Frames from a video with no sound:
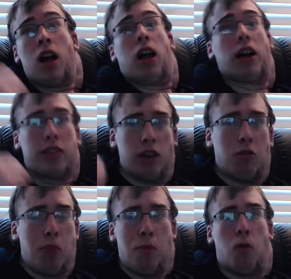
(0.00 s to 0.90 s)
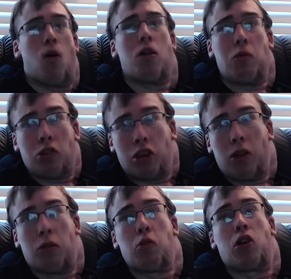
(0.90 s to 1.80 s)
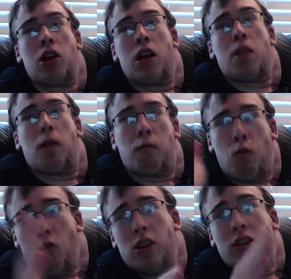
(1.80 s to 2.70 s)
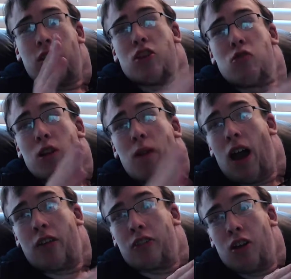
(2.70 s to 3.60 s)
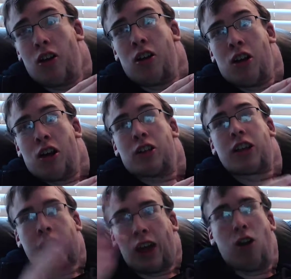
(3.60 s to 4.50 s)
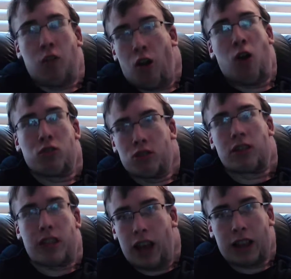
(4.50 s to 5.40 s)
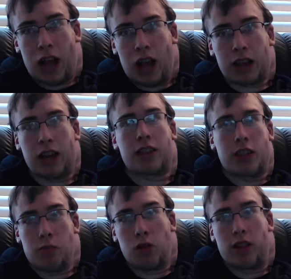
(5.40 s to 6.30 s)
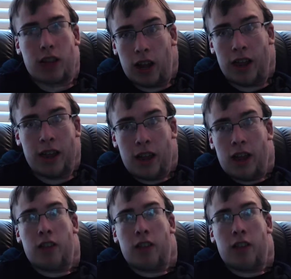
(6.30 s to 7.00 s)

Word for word: Like this was the point where she the before this, that you would have asked her to kill Naruto to save Sasuke, she would have done it.